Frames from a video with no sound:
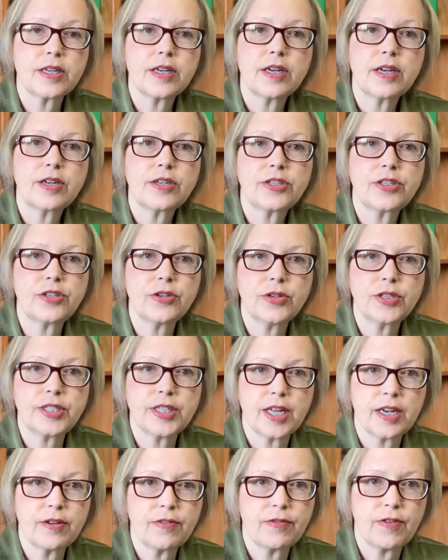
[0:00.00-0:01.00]
to
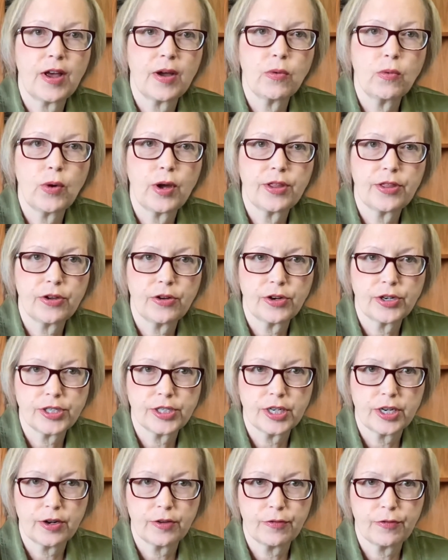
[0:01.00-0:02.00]
identify whether it's an
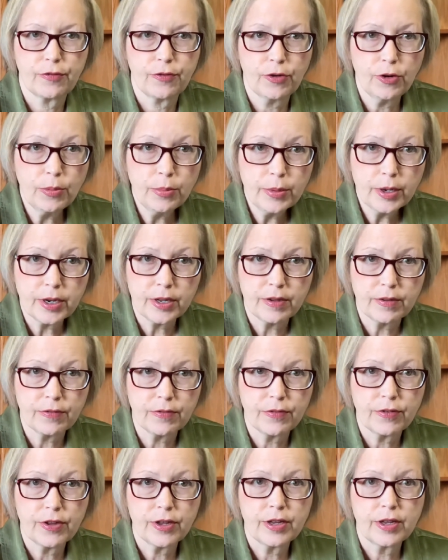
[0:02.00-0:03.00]
affirmative
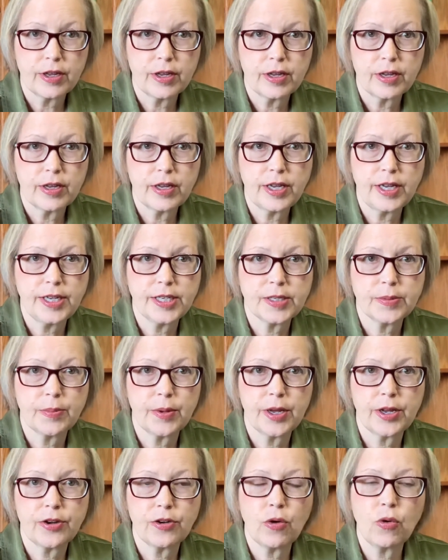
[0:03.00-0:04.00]

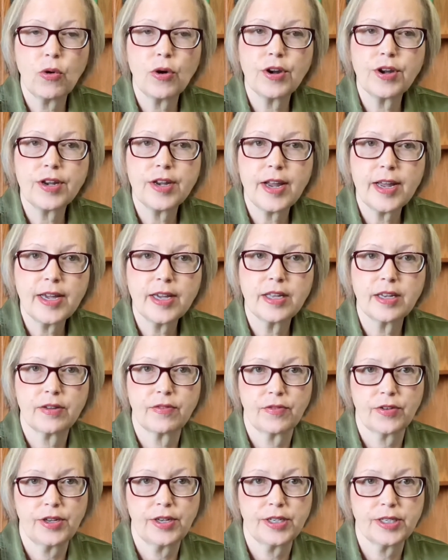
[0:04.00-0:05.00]
easement or a negative
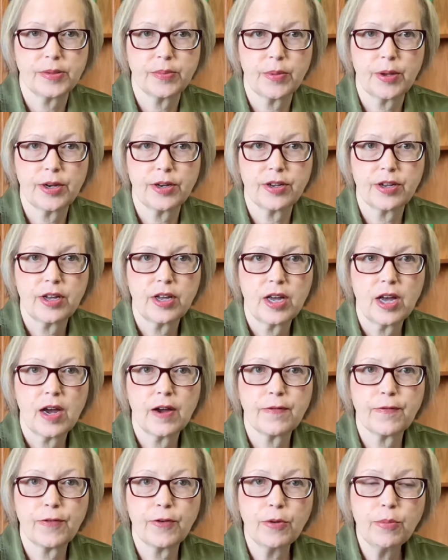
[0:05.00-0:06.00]
easement.
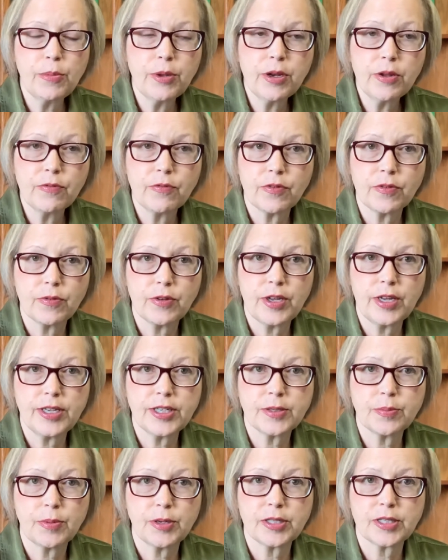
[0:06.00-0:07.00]
Affirmative
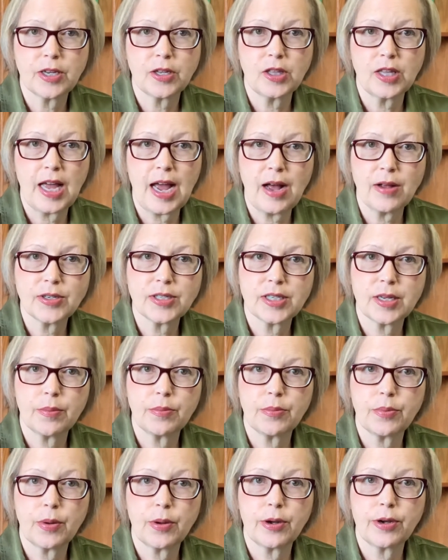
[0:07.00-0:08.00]
easements allow
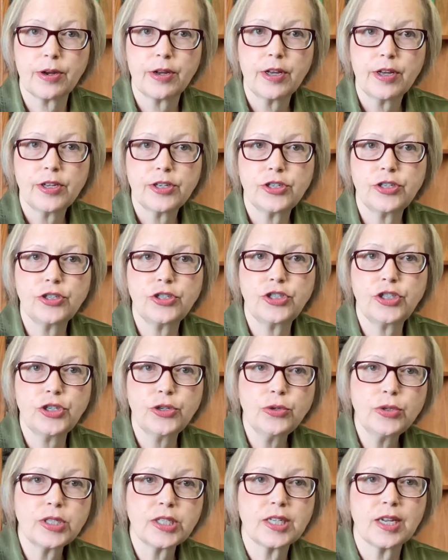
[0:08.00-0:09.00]
someone to do
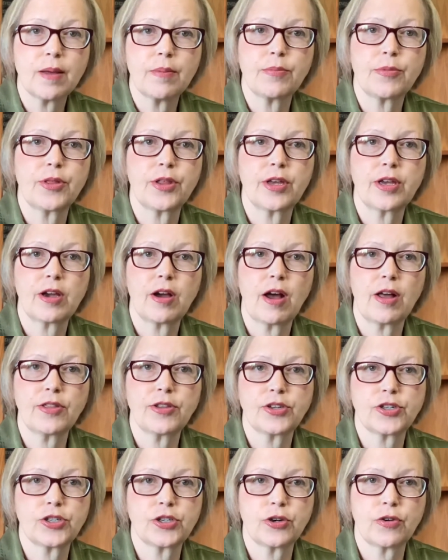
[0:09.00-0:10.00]
something on the
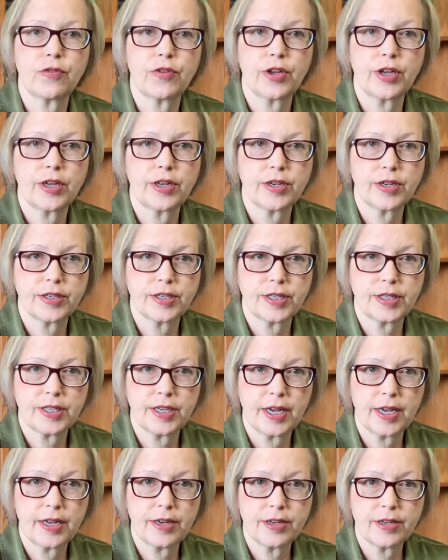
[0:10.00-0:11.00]
servient estate.